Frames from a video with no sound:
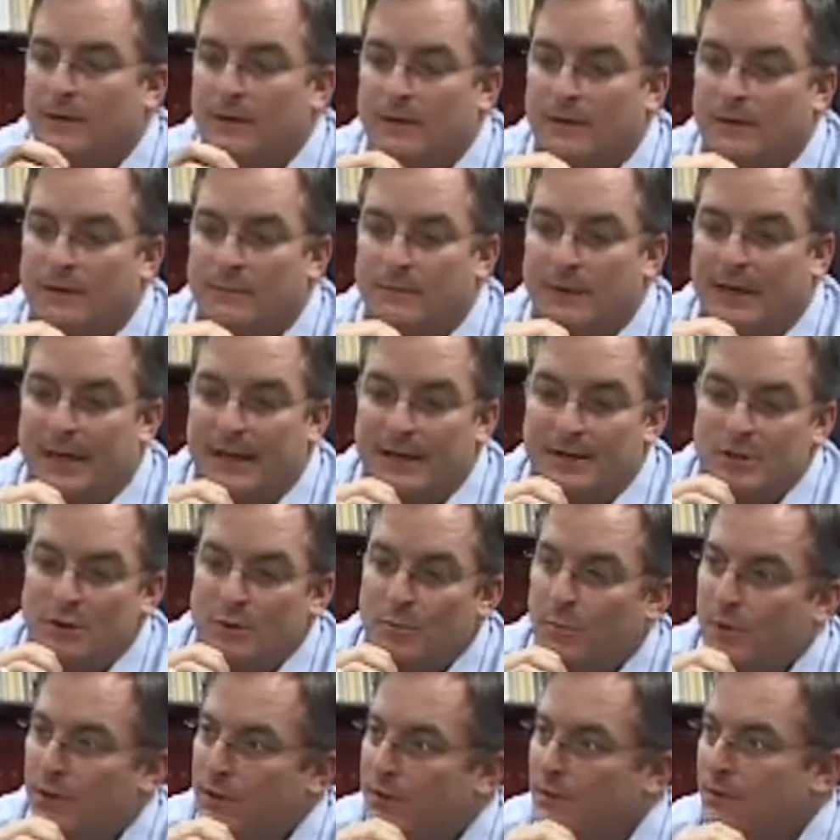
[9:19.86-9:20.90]
Um, as
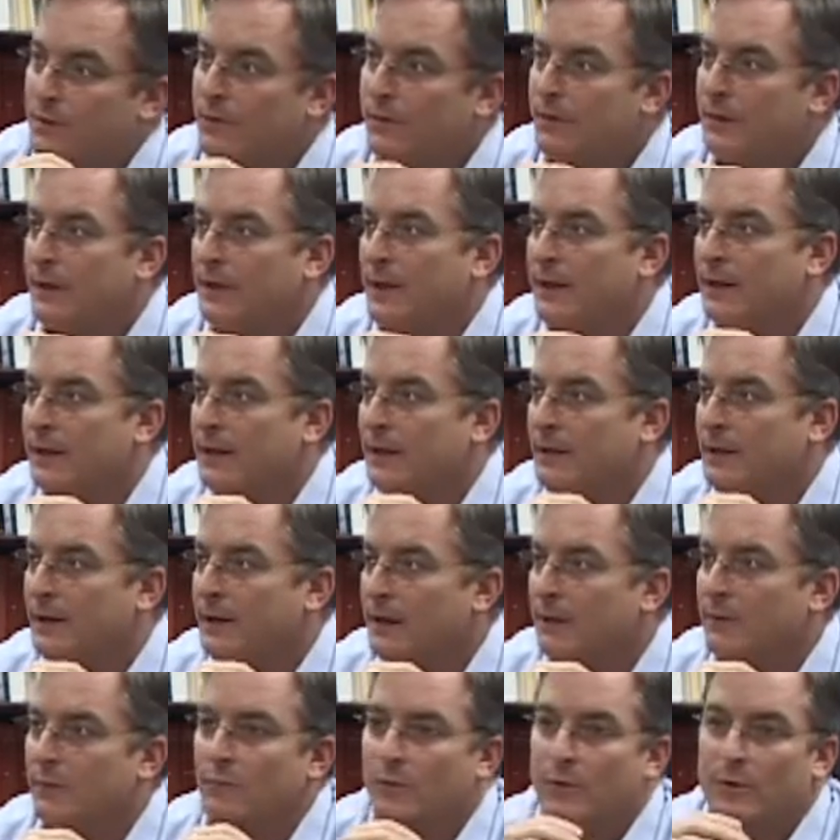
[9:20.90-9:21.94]
you build a
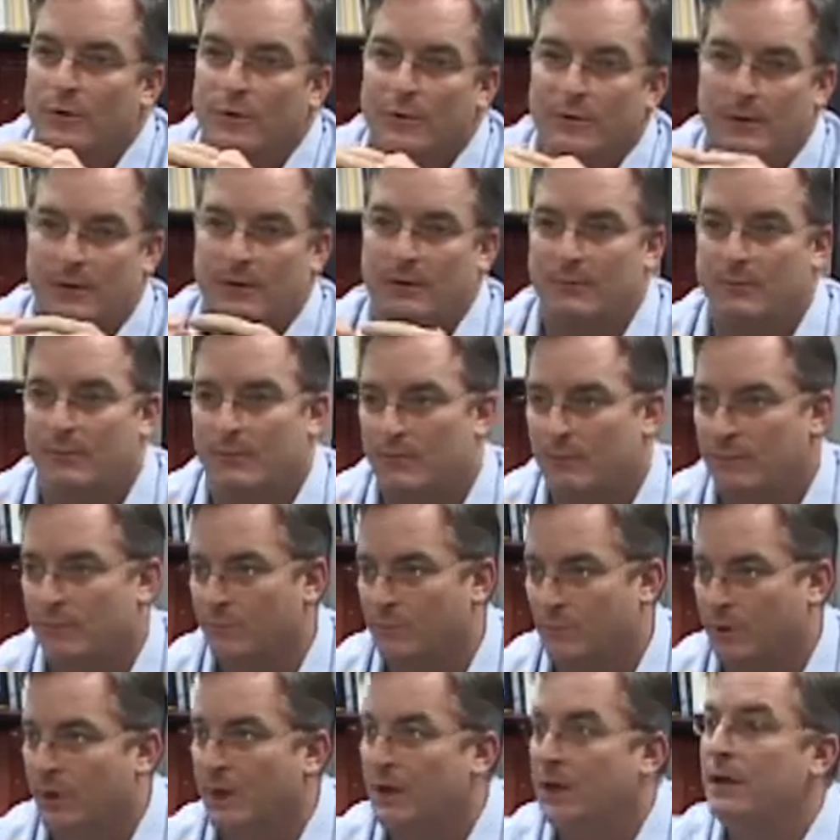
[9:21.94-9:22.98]
network
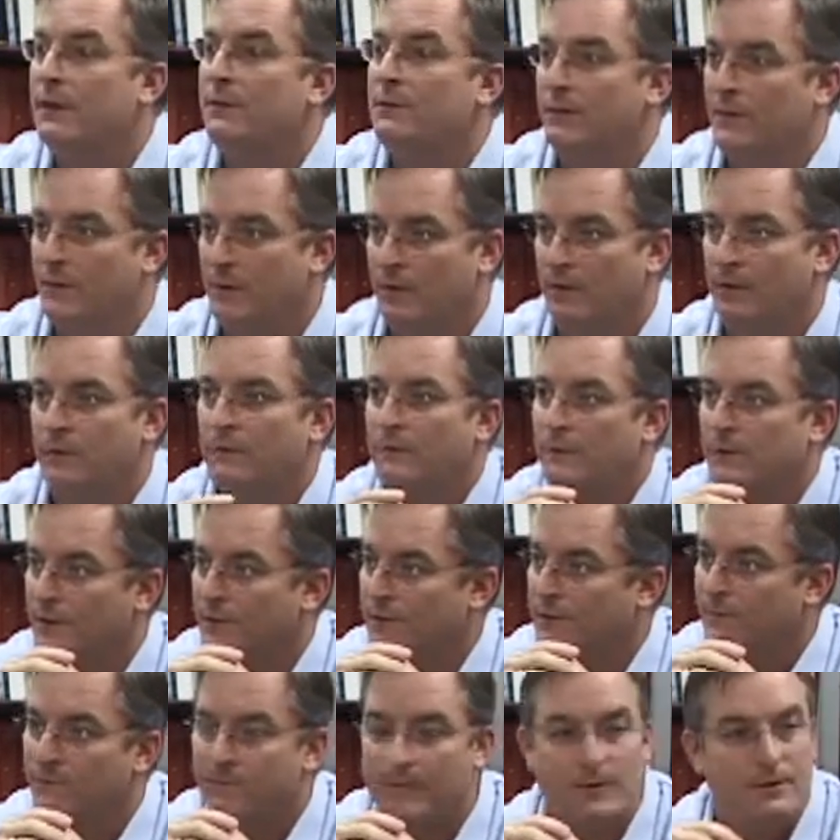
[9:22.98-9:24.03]
beneath you
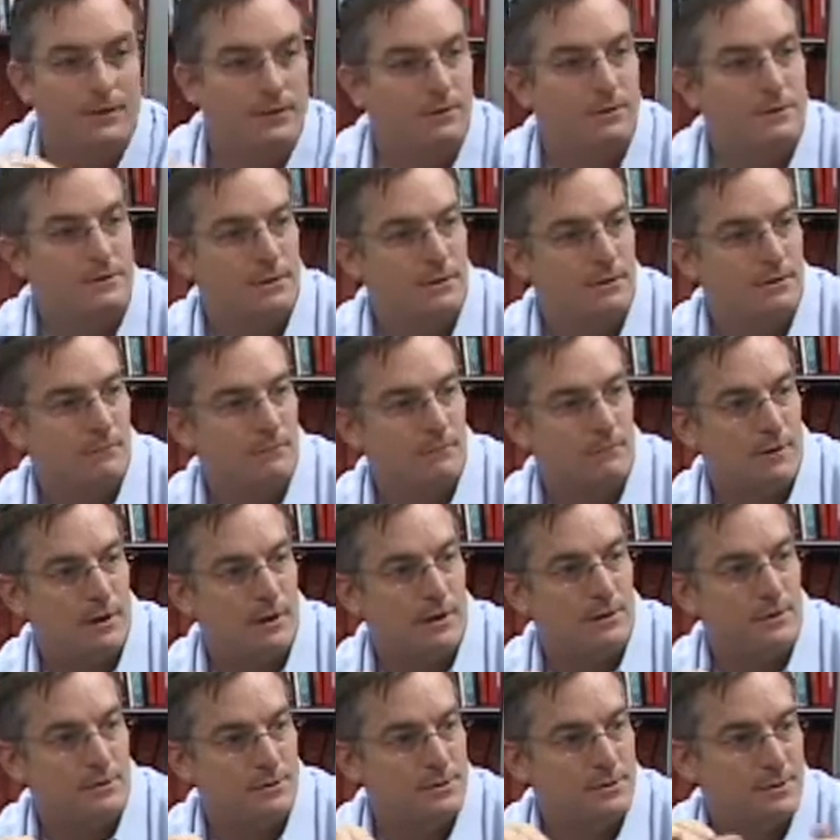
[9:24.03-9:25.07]
of folks and
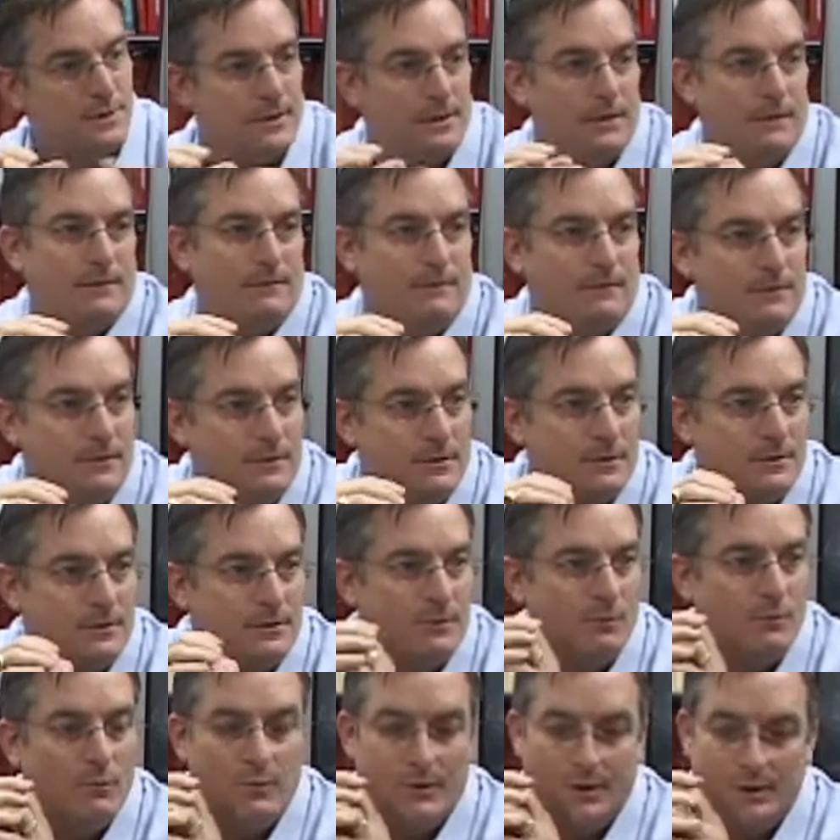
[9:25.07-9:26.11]
like yourself
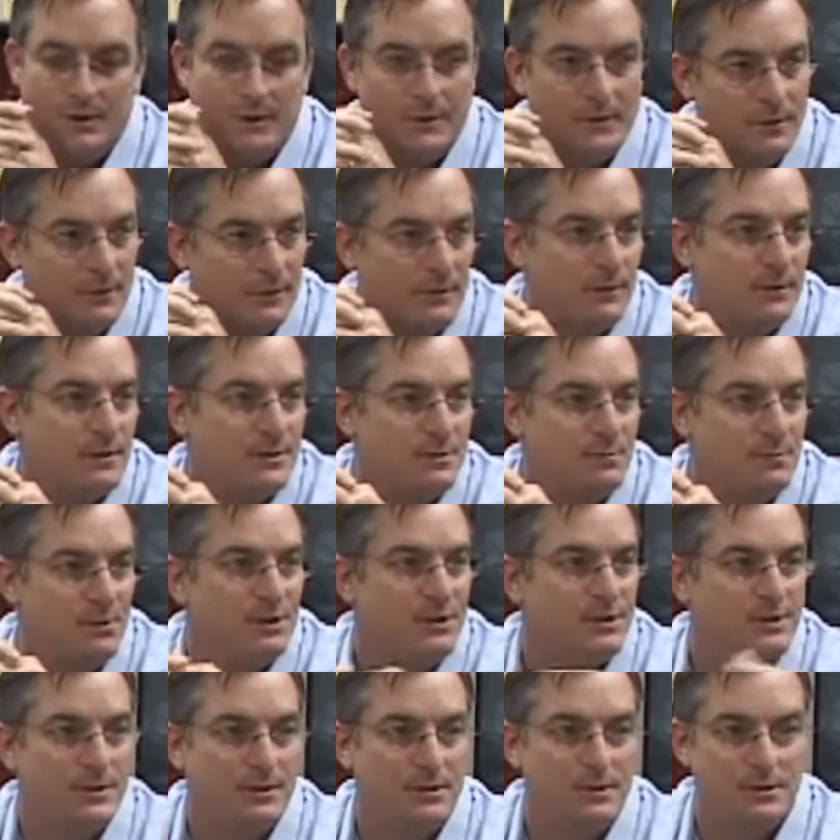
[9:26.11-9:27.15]
that you wanted to do this
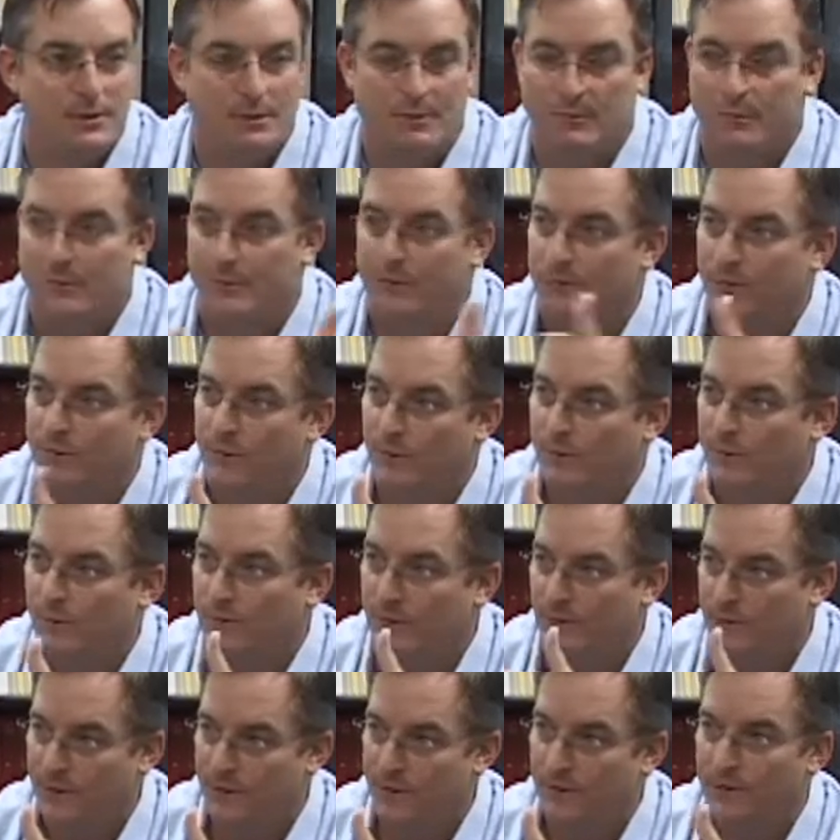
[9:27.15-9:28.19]
business, you would
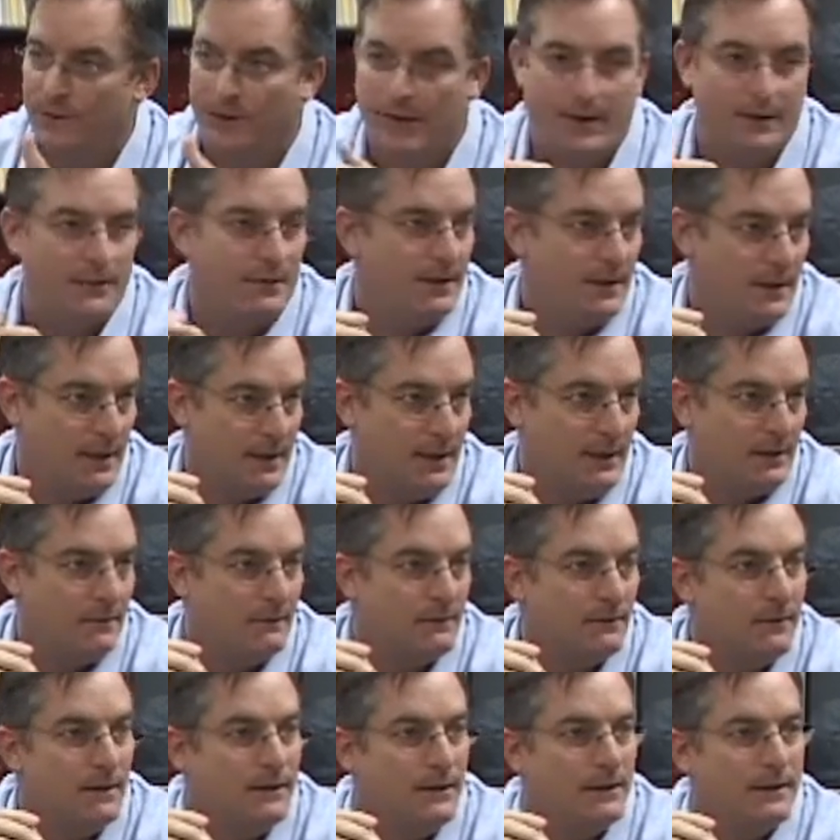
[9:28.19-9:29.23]
enroll under Dr.
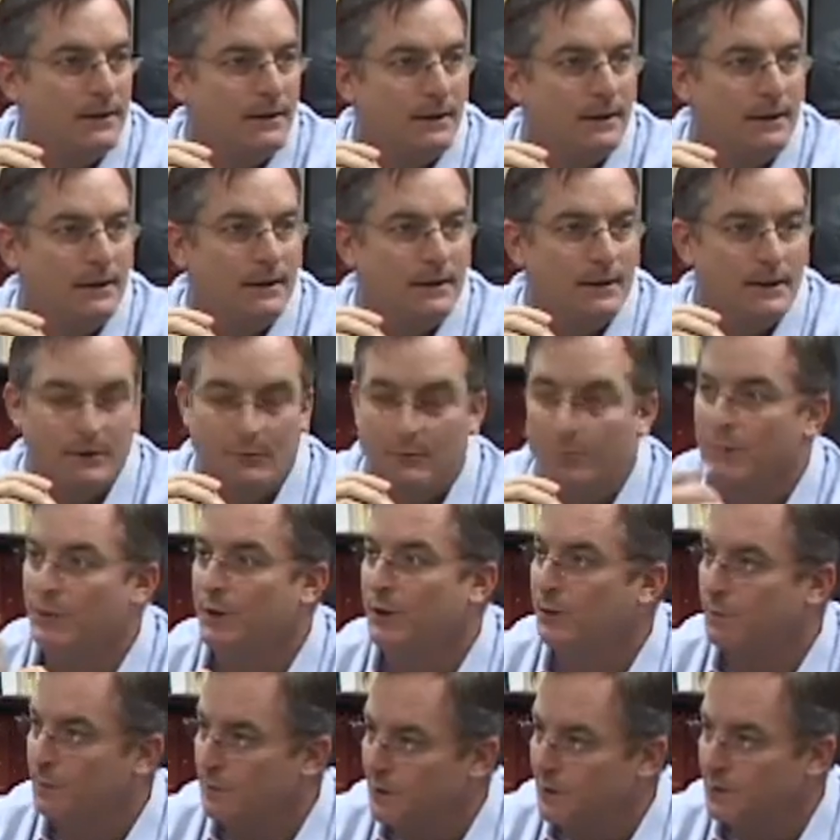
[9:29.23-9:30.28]
Gayton and he would
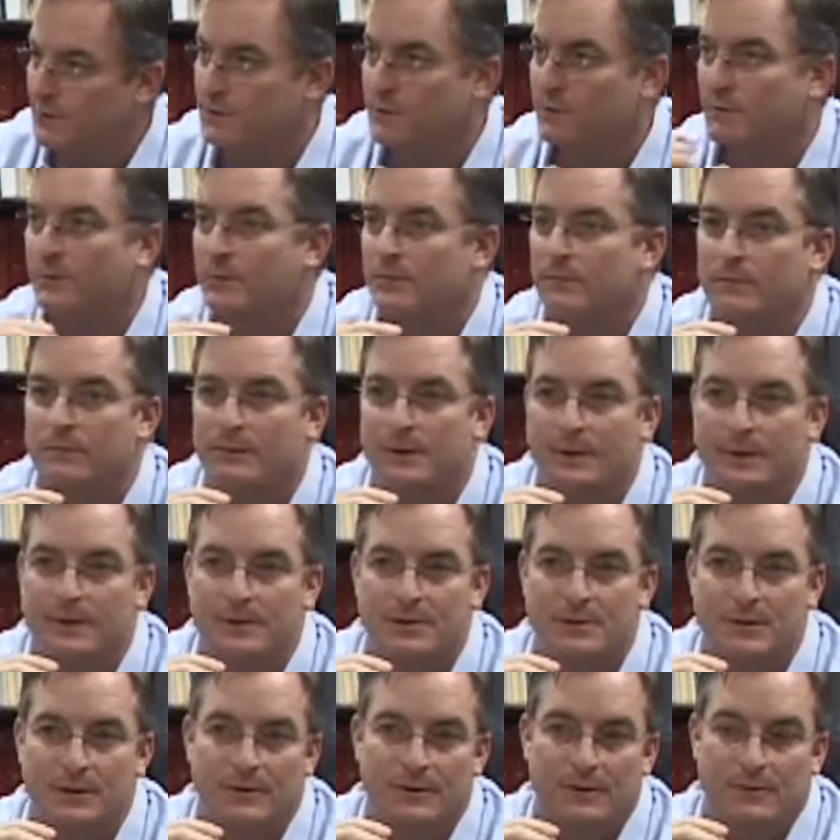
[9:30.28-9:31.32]
be your mentor
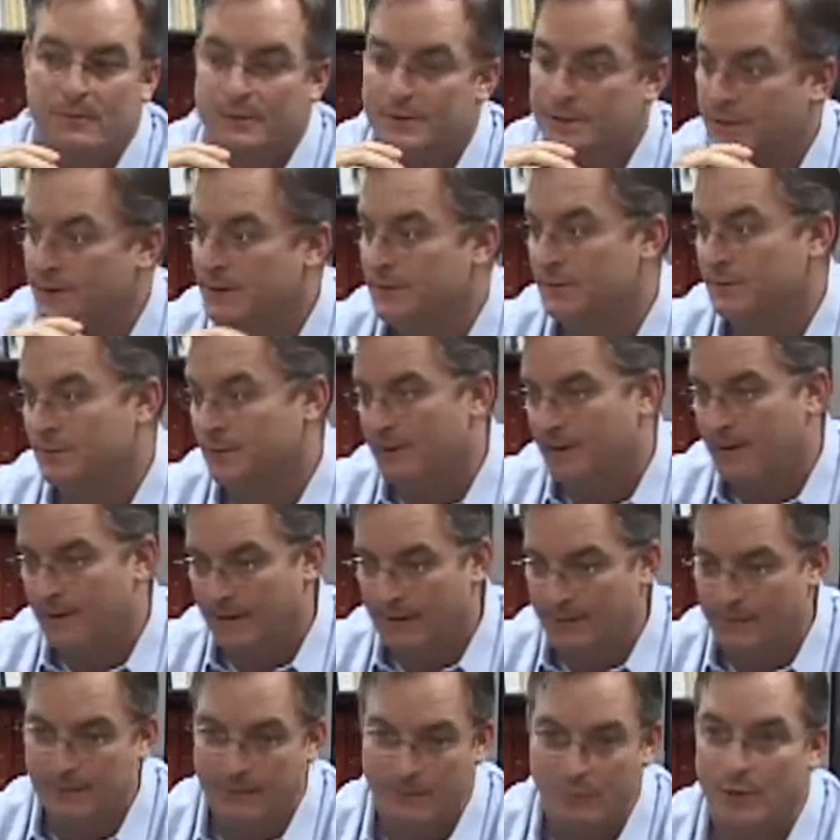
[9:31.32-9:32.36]
and show you essentially
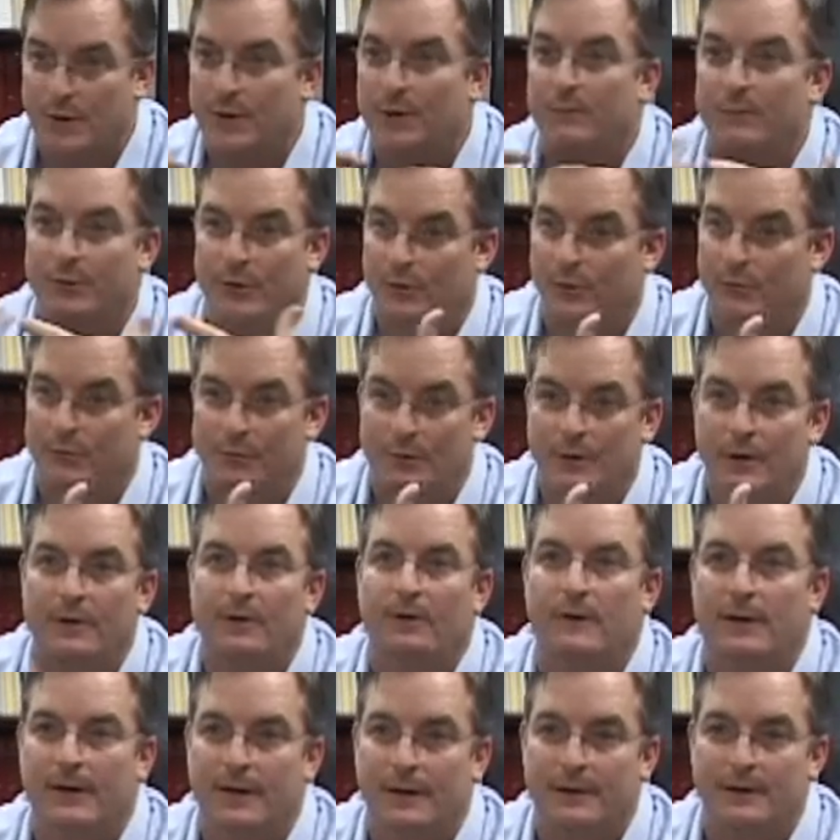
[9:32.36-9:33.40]
how what I'm doing with
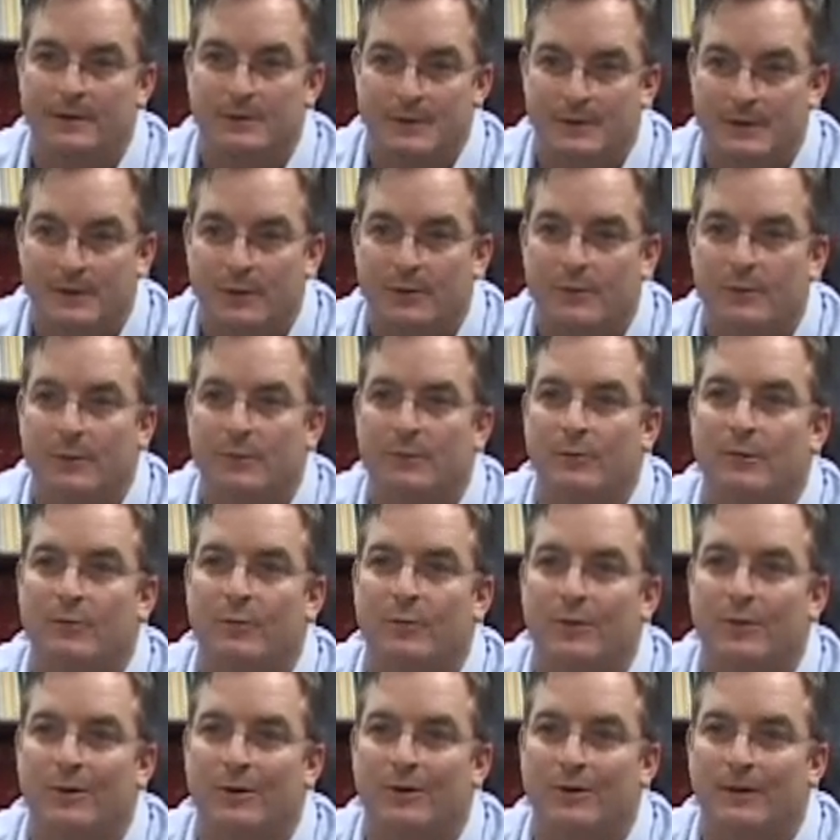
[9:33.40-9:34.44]
y'all. How does the equipment
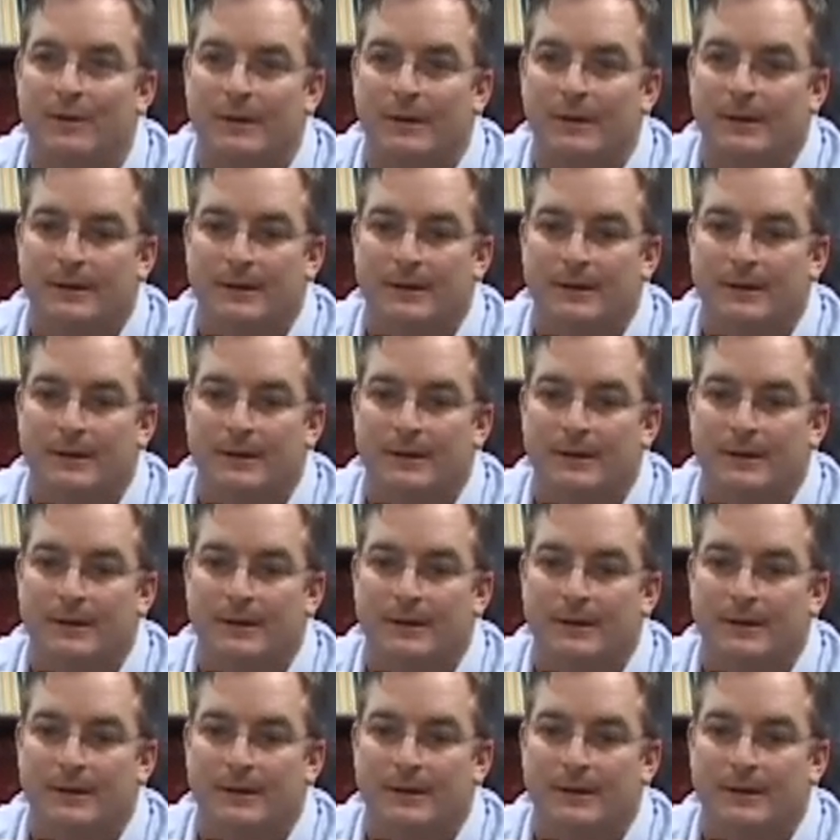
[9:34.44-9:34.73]
work?